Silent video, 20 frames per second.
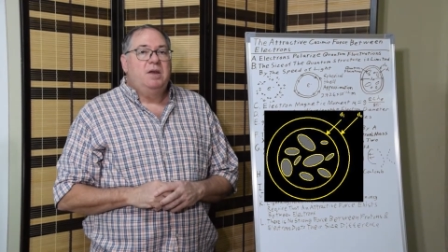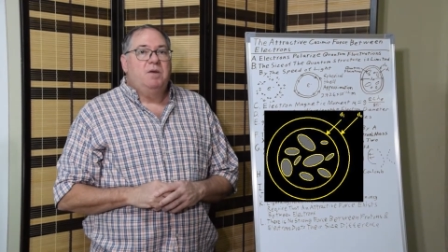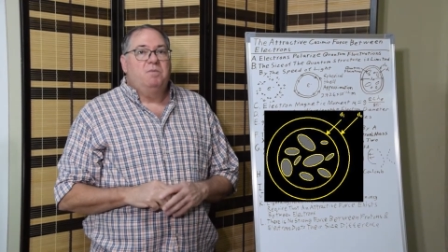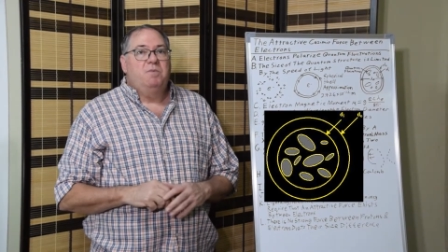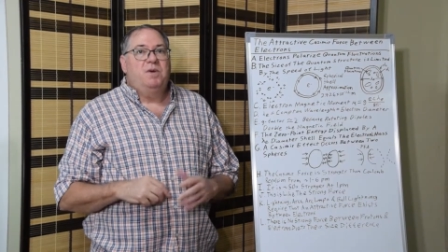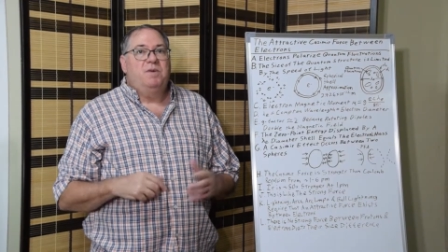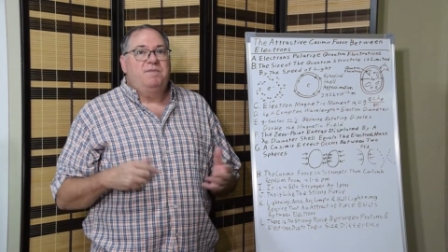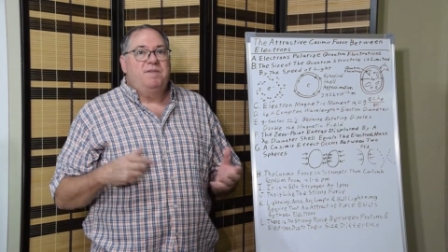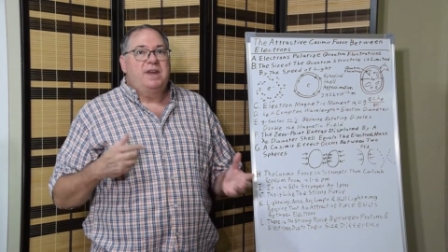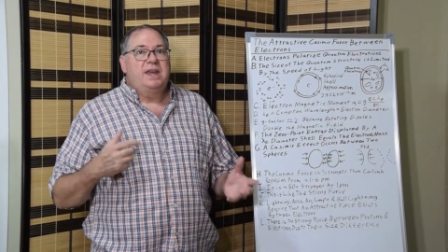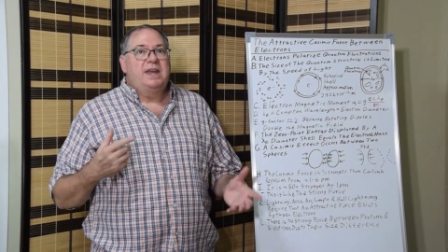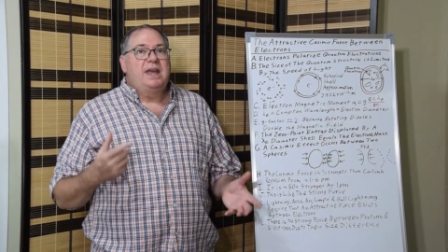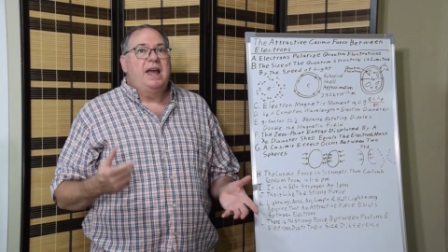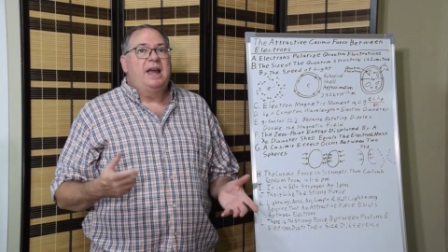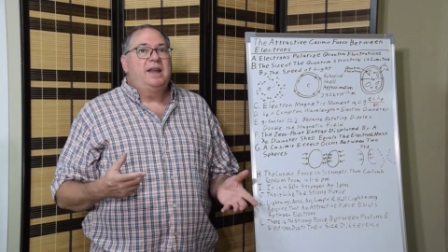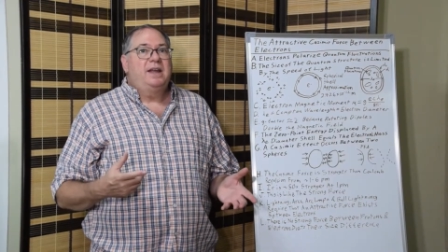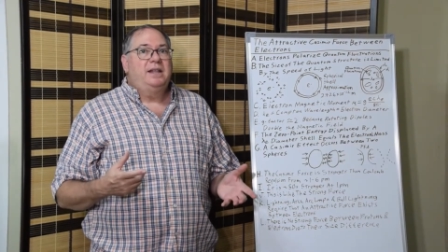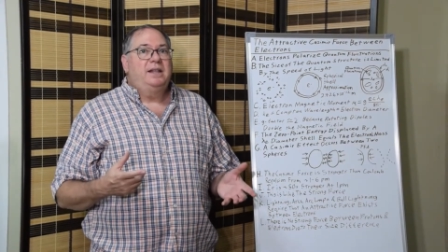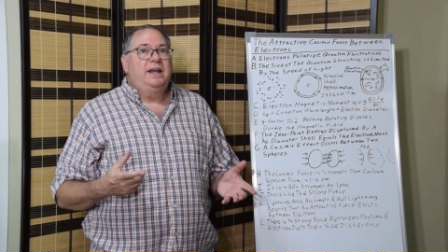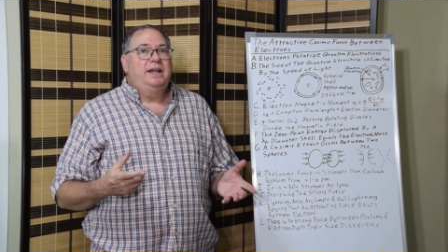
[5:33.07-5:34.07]
Well, if you
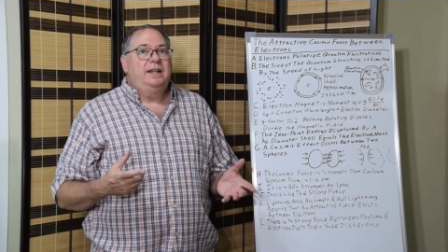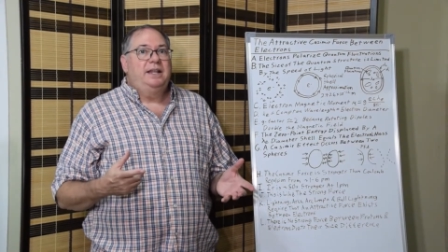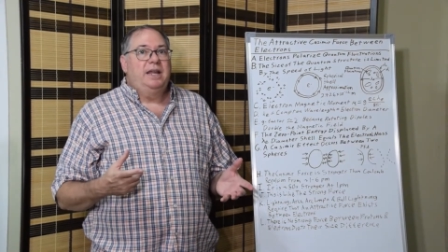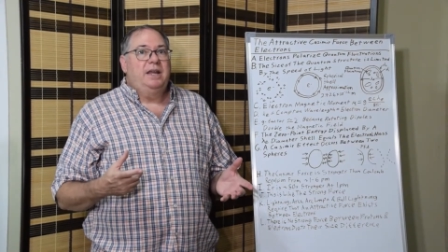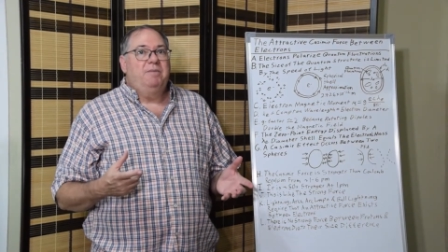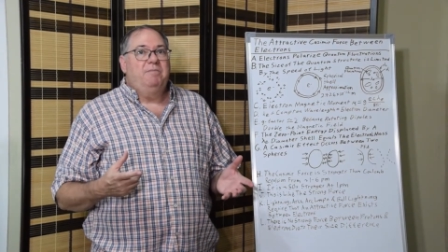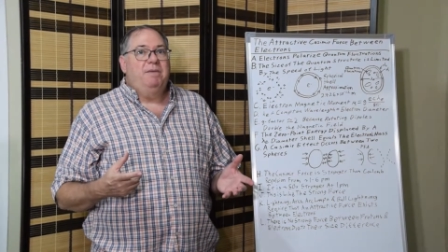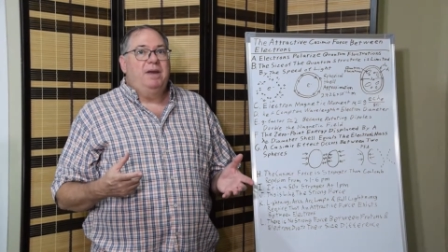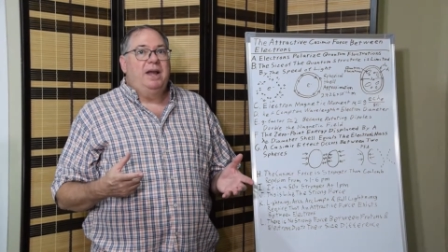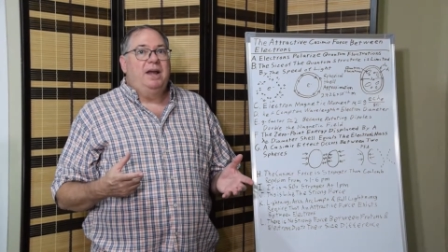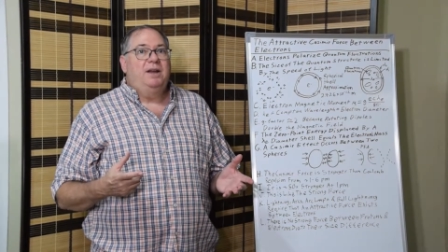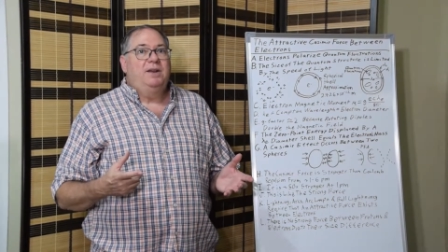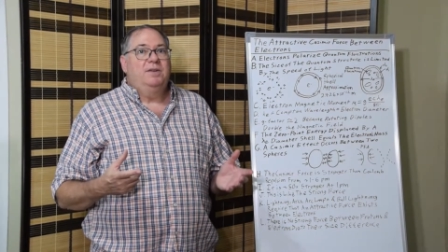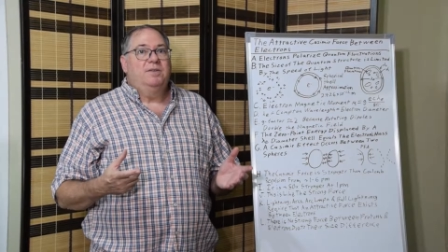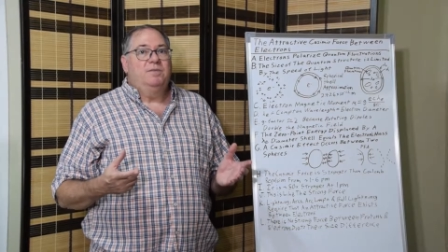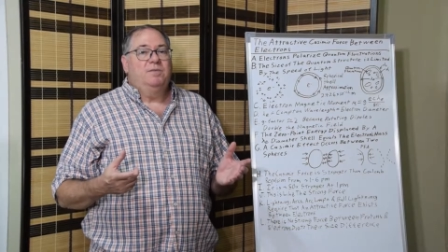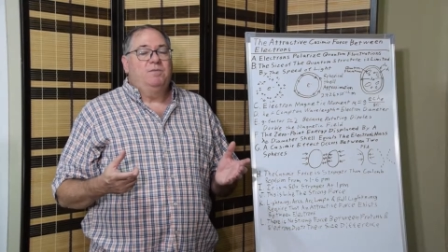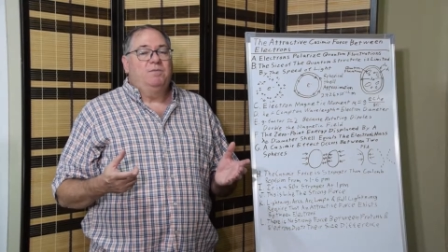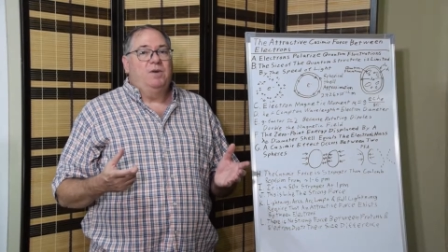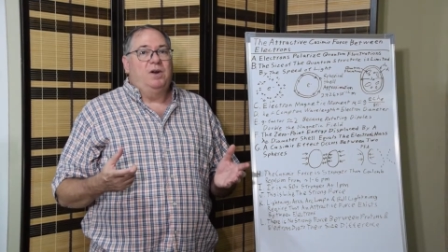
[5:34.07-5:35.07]
calculate the amount
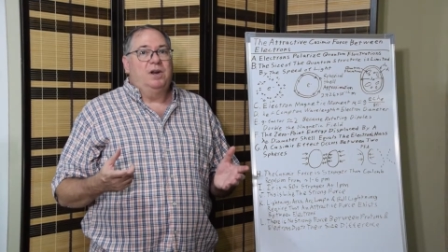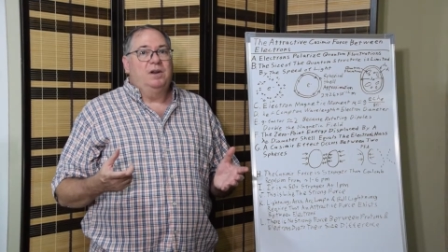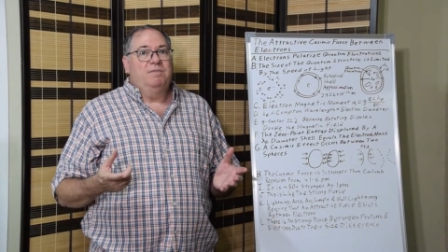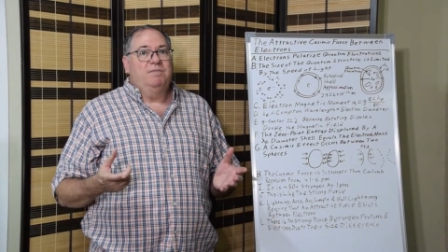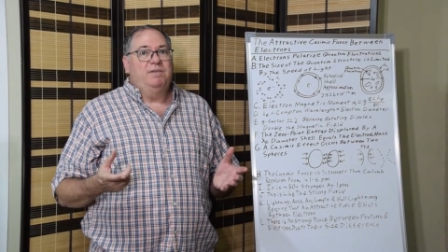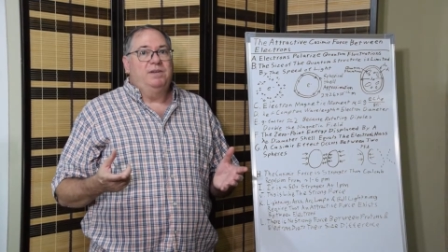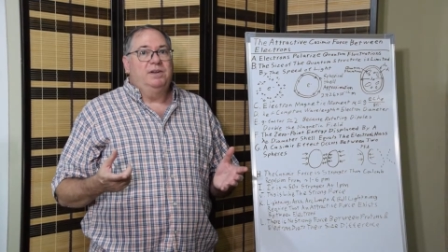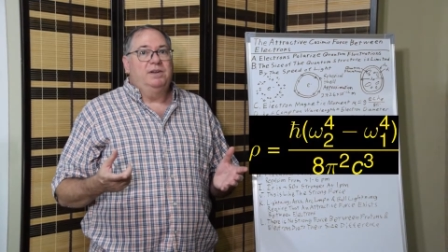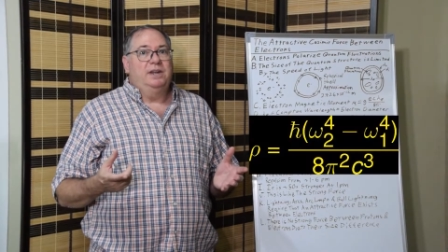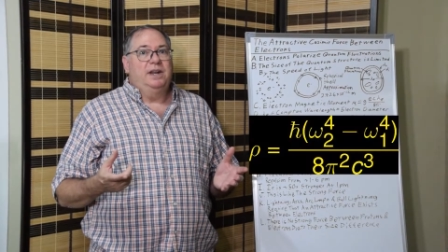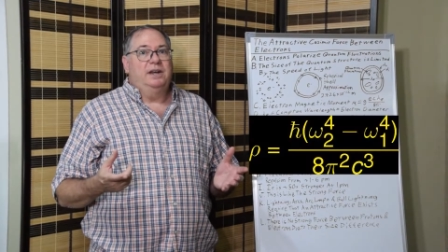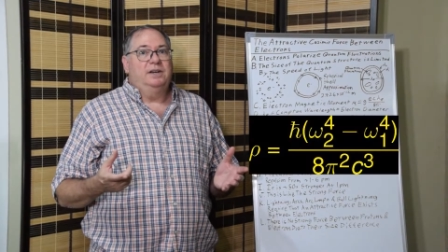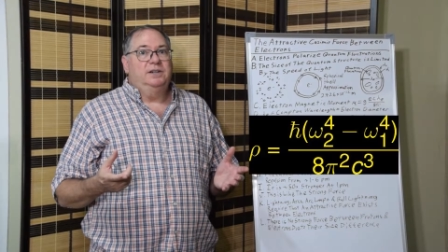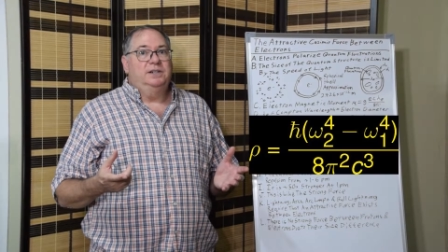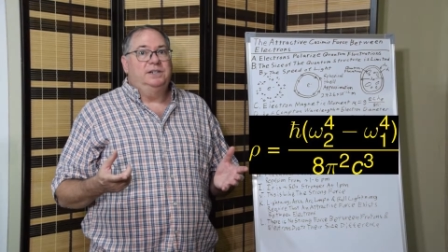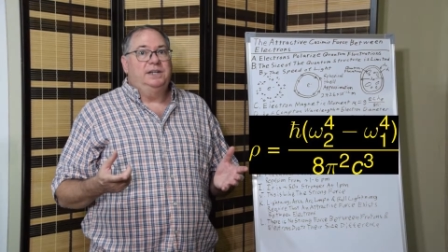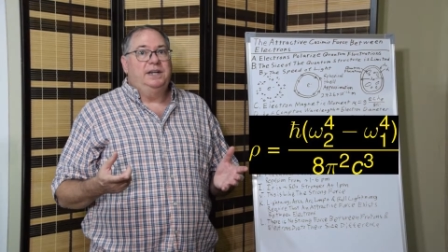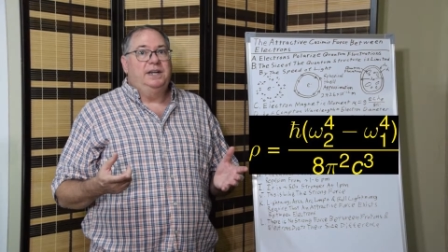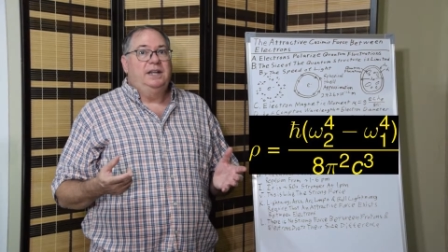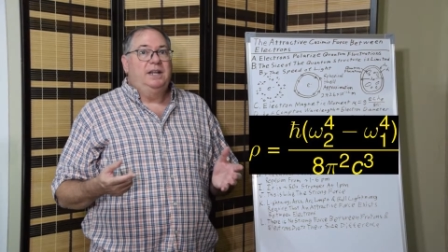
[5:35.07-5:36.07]
of quantum field
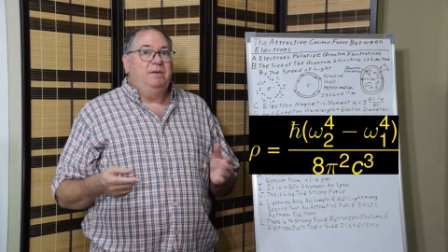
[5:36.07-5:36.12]
energy,